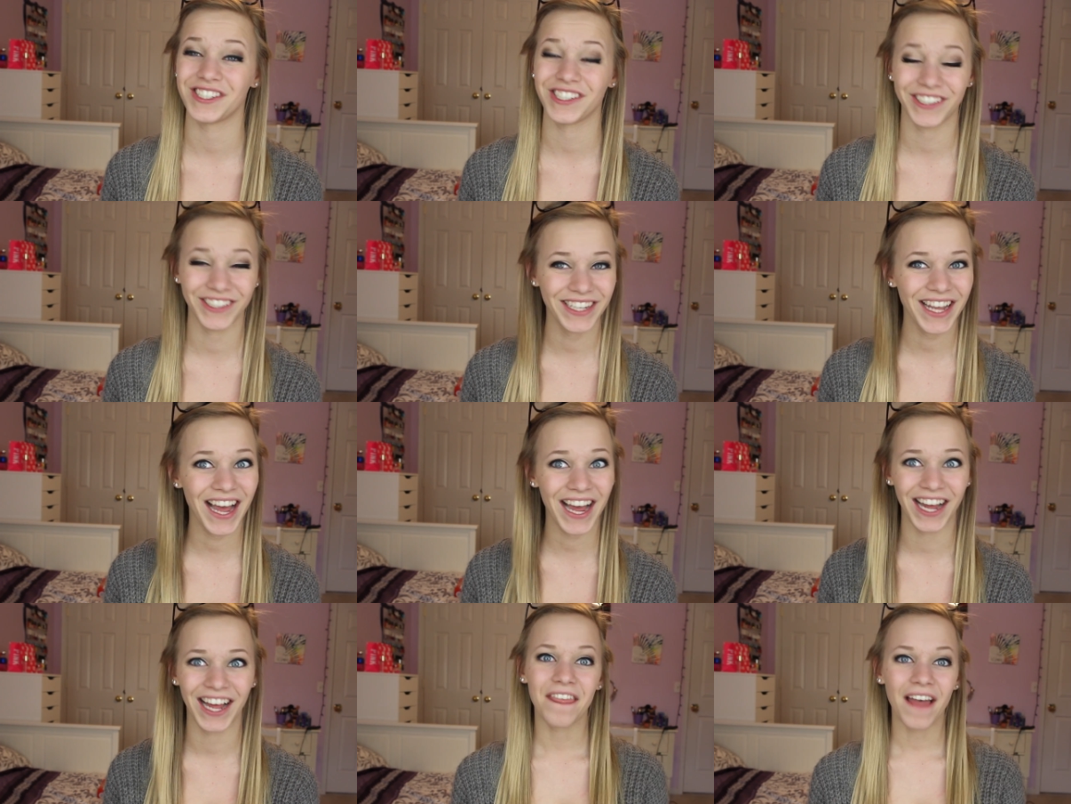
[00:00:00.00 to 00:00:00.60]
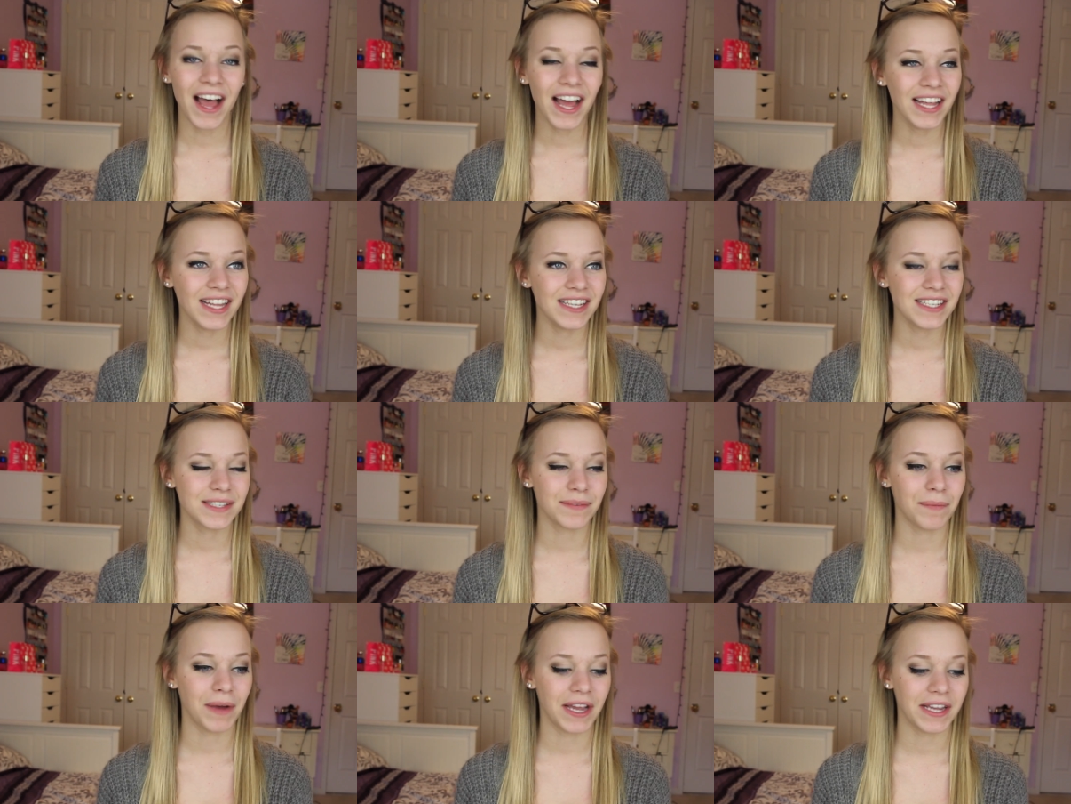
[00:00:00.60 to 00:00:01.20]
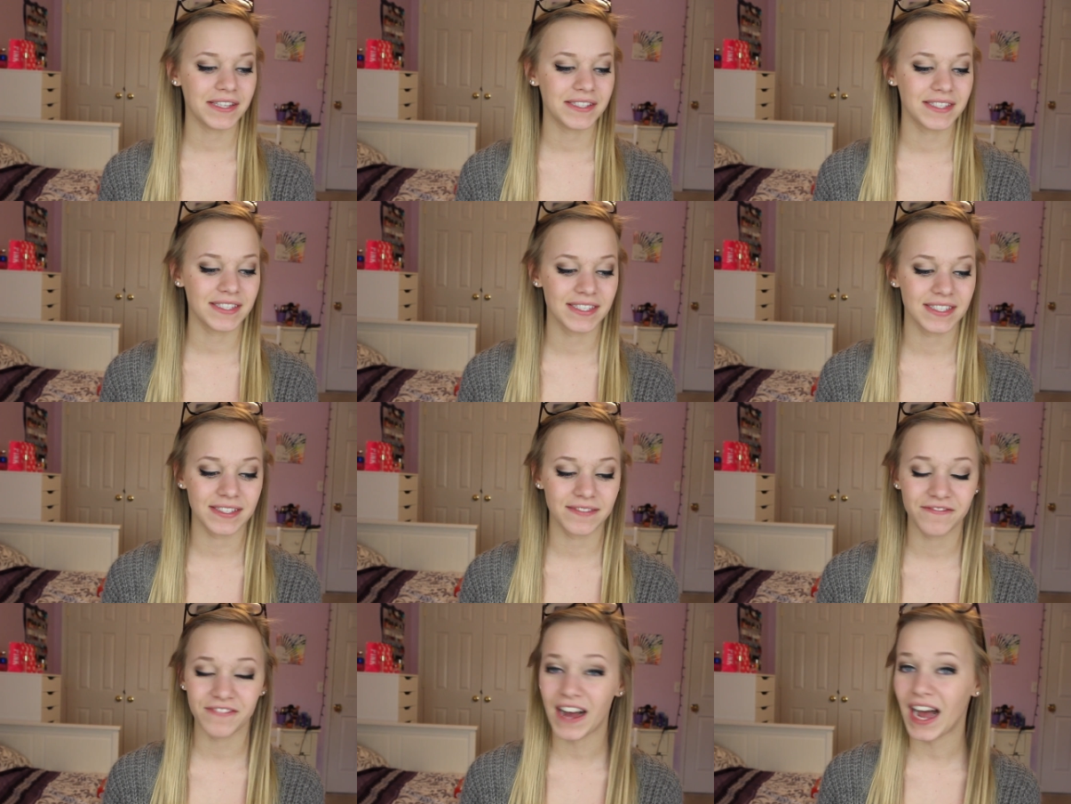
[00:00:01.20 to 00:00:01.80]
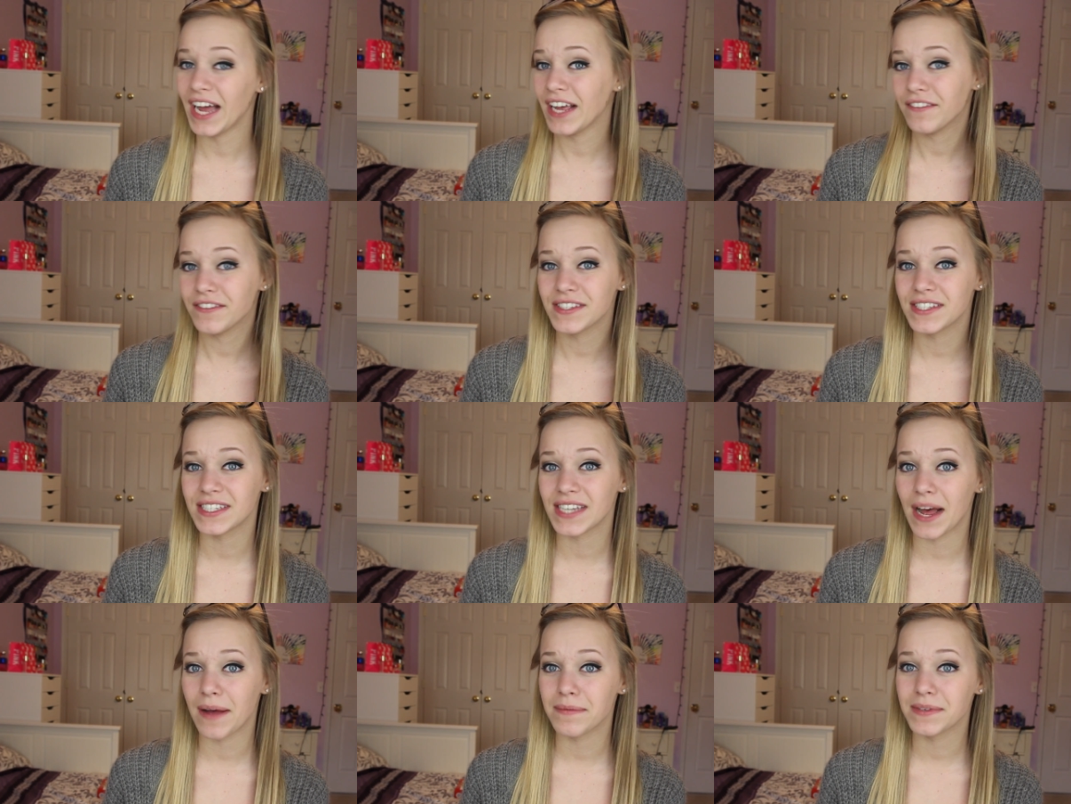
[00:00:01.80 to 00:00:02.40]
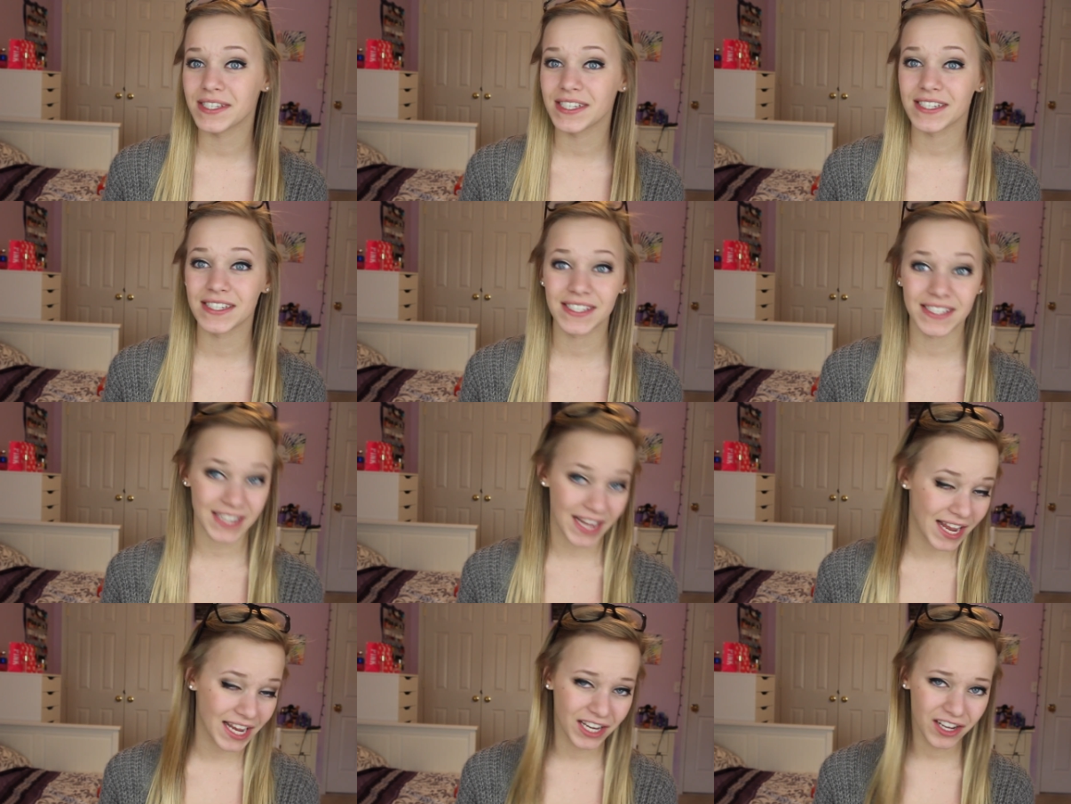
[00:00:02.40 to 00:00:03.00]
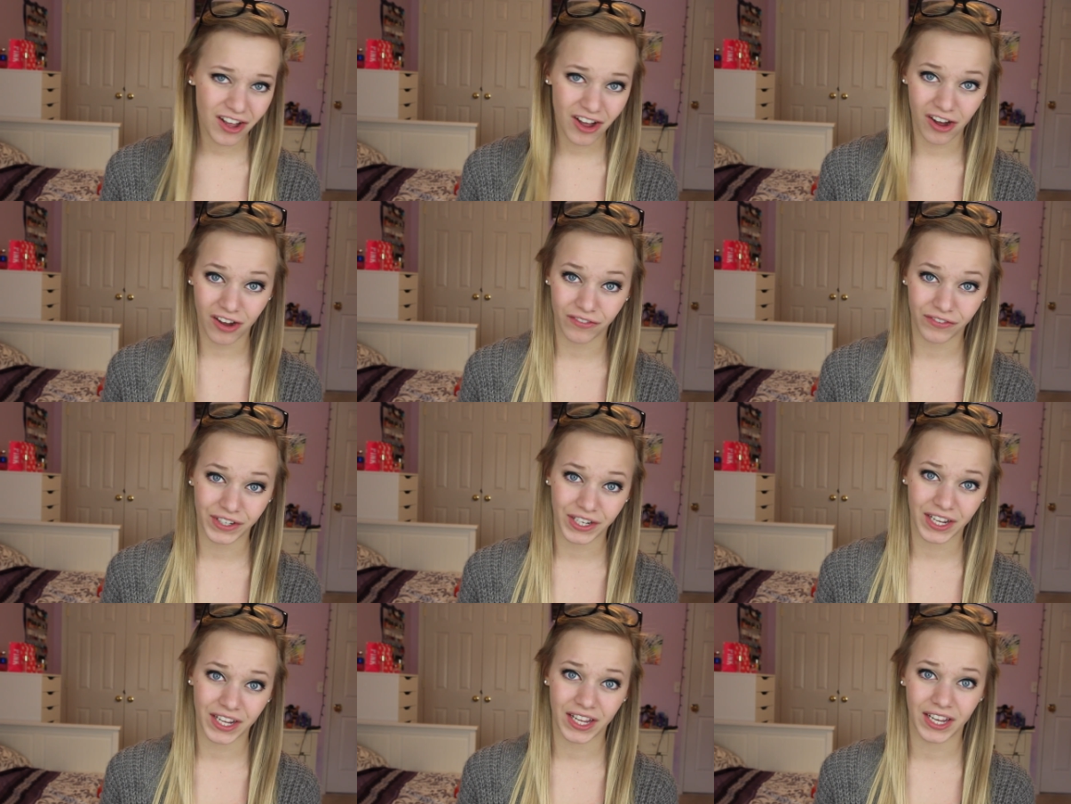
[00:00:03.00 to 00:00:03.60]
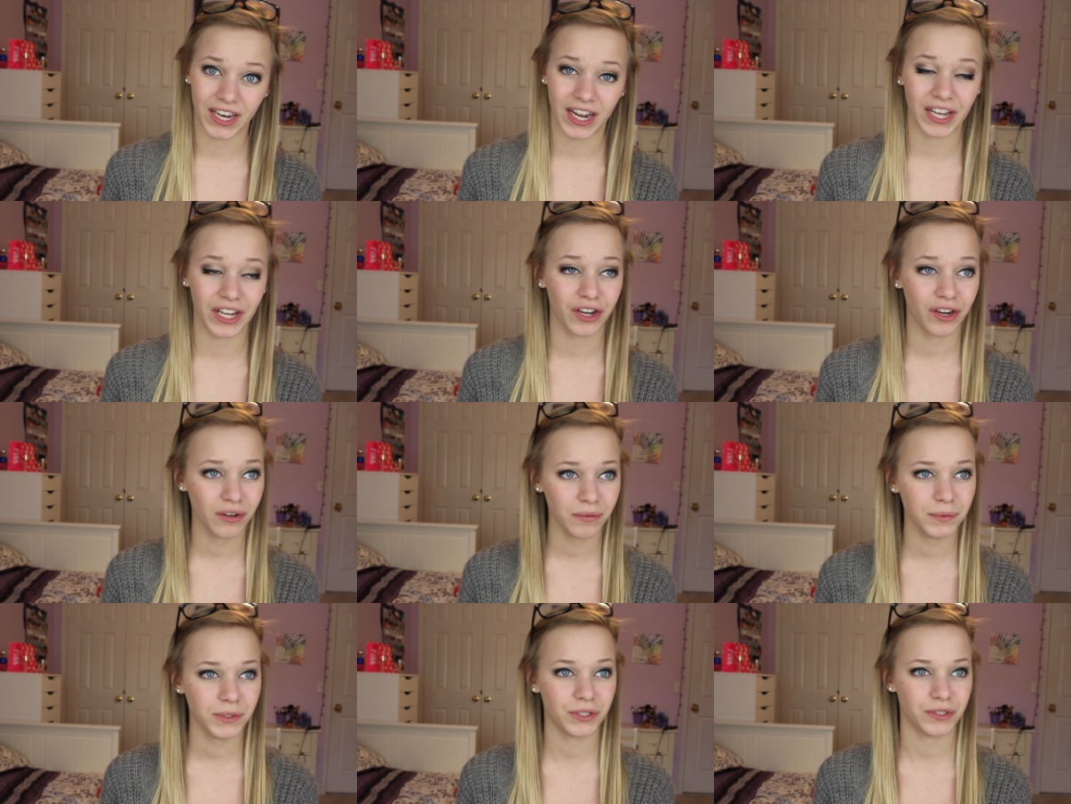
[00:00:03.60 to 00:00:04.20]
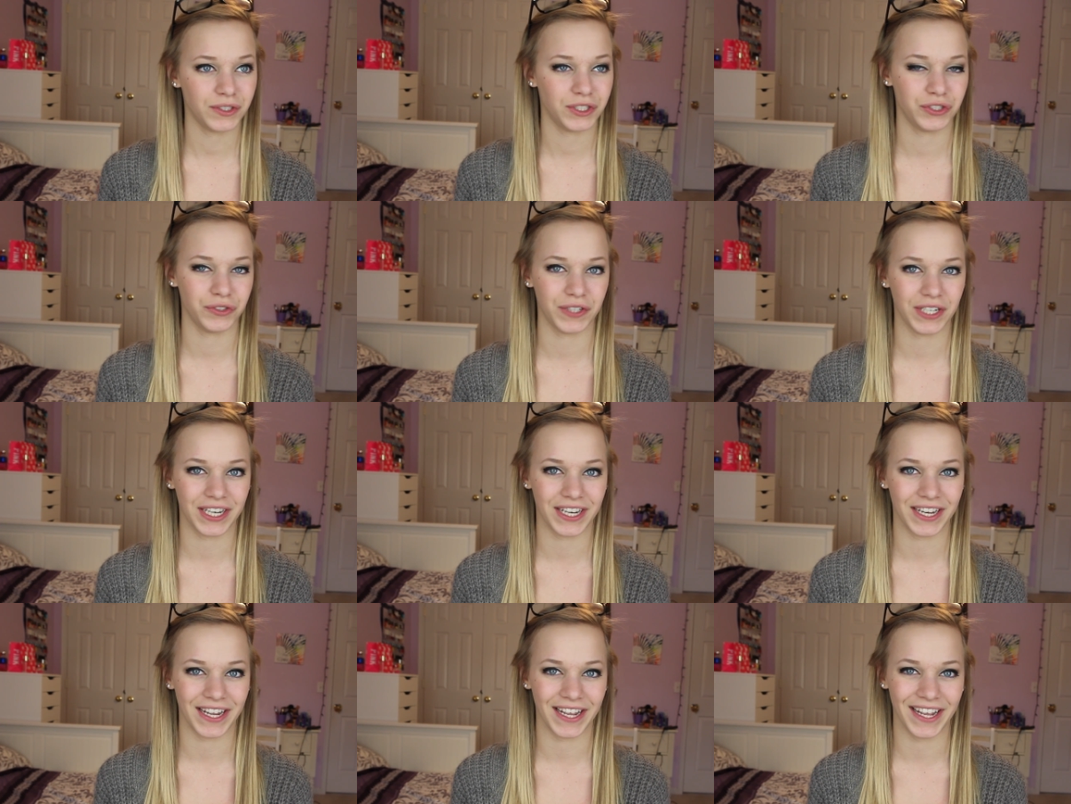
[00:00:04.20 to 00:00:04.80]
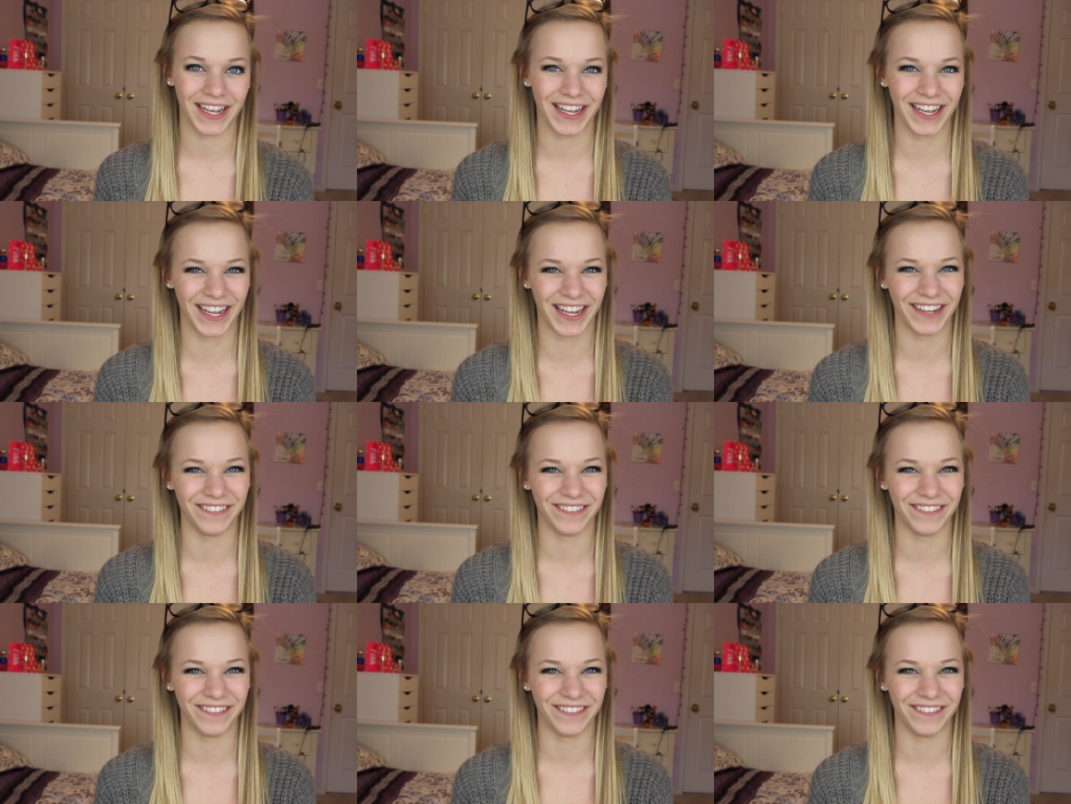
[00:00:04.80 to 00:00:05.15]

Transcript: So yeah, that is my five steps to staying confident and I hope you enjoyed it.